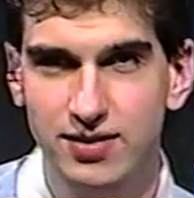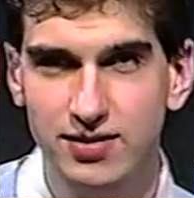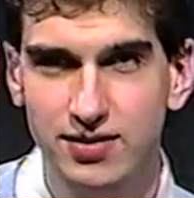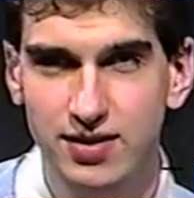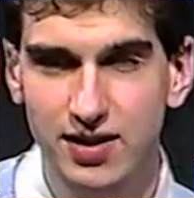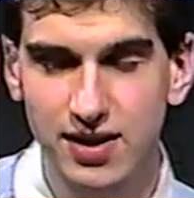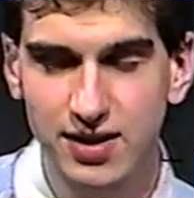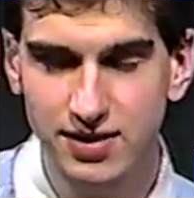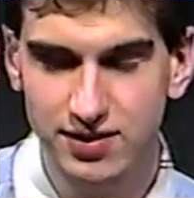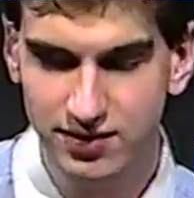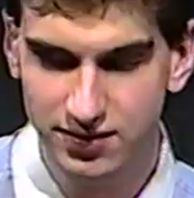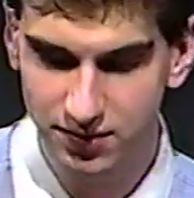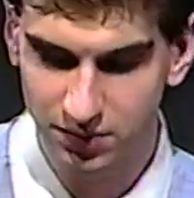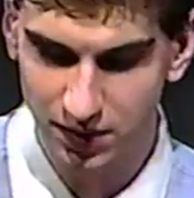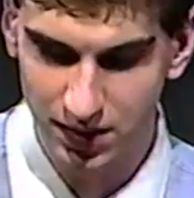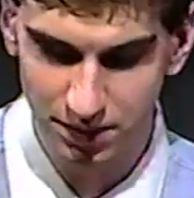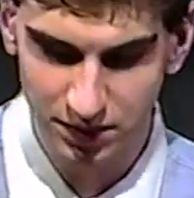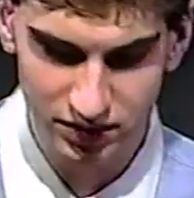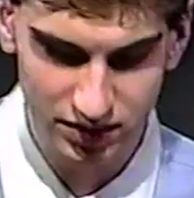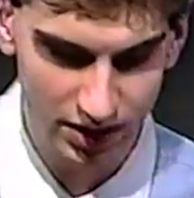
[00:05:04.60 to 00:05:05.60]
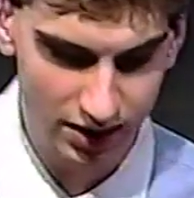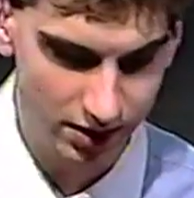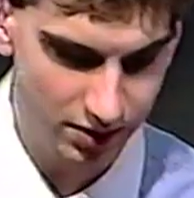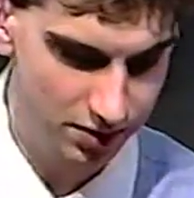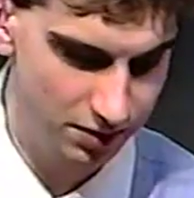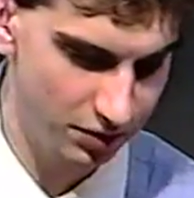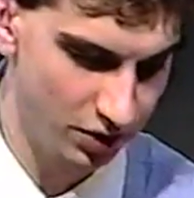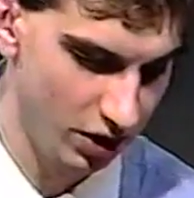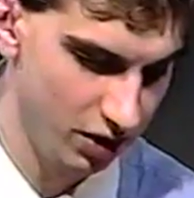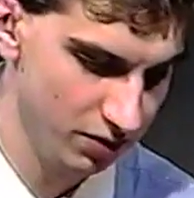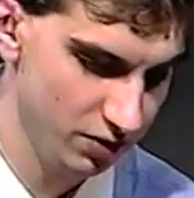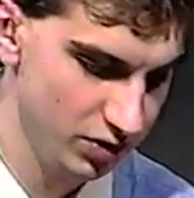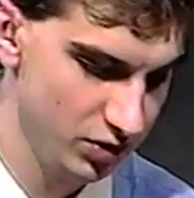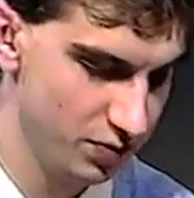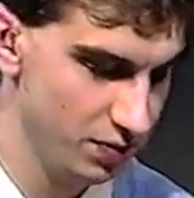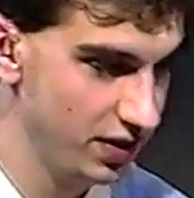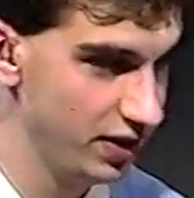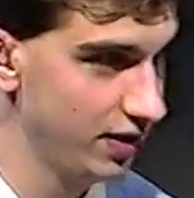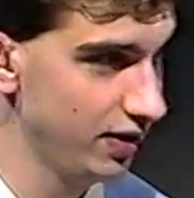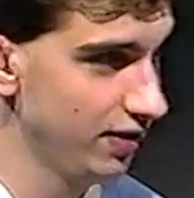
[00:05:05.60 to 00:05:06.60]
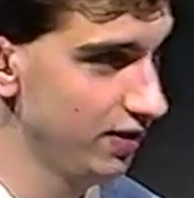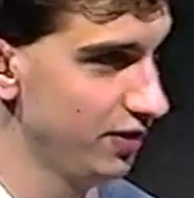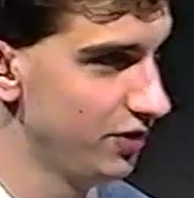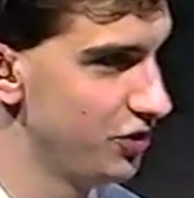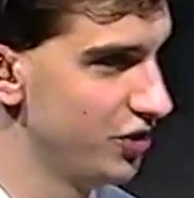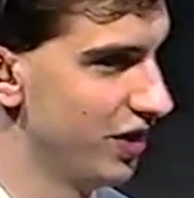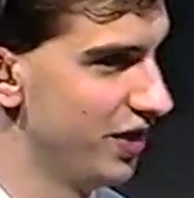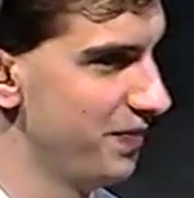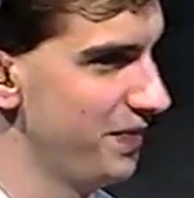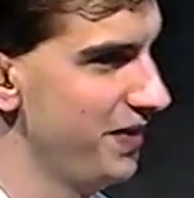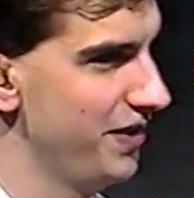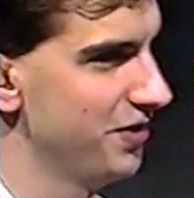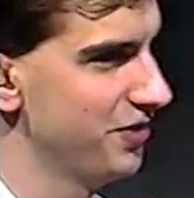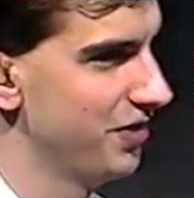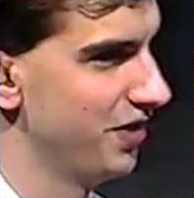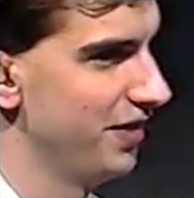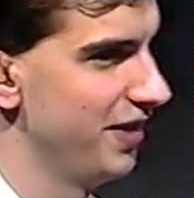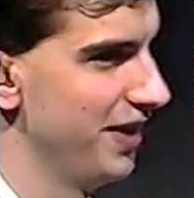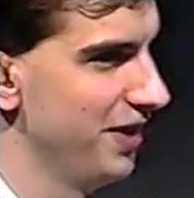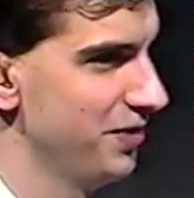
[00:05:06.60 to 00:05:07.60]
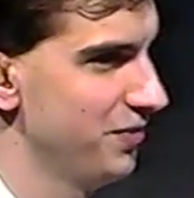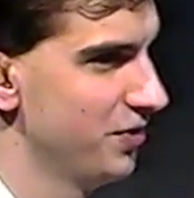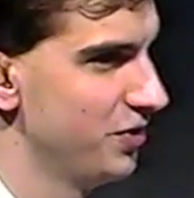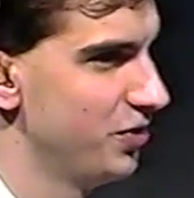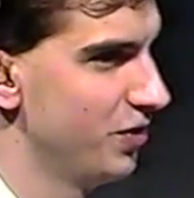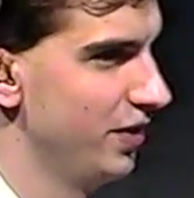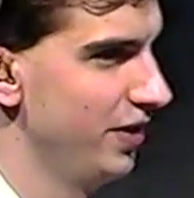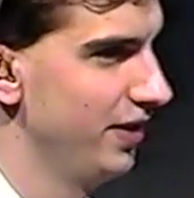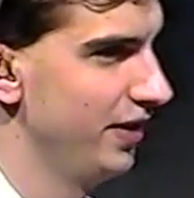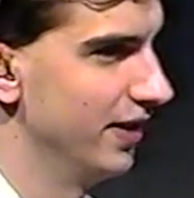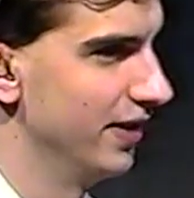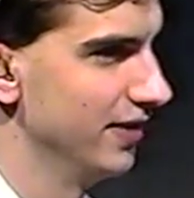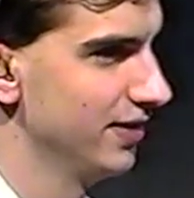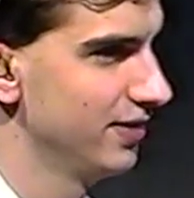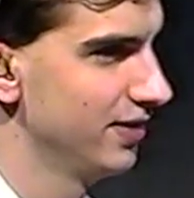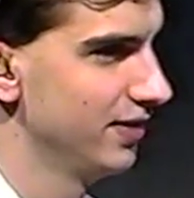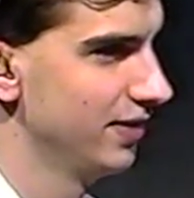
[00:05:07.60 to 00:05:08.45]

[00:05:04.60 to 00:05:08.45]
States Representative Congressman John Peterson. Thanks for joining us. Hi,